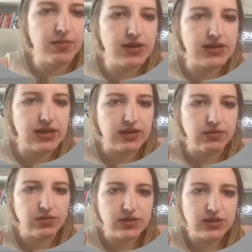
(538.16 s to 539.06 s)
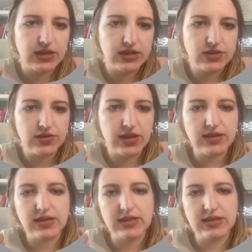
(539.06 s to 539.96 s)
my daily routine, so
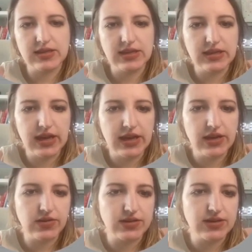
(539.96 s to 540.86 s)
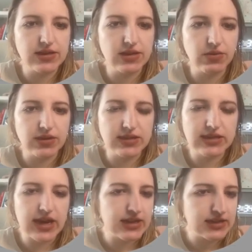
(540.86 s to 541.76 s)
that this is today, you can see where the
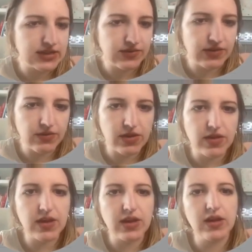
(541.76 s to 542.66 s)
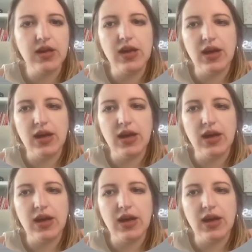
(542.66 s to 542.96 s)
status is of everything.